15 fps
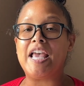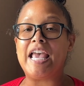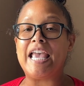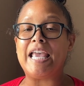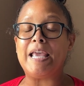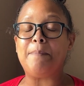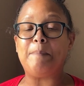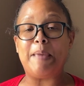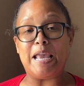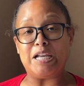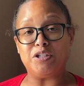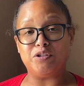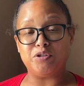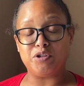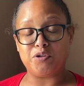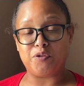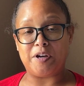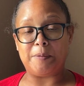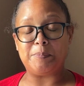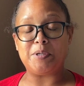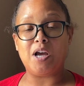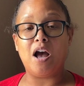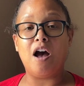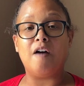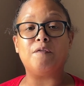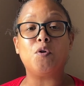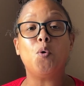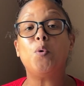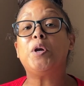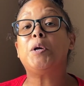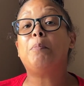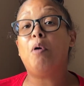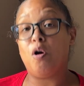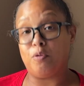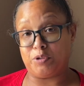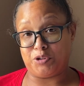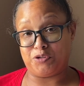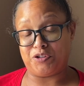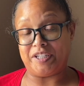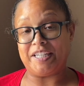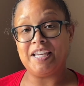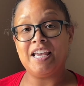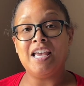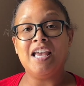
a manuscript of queer poetry.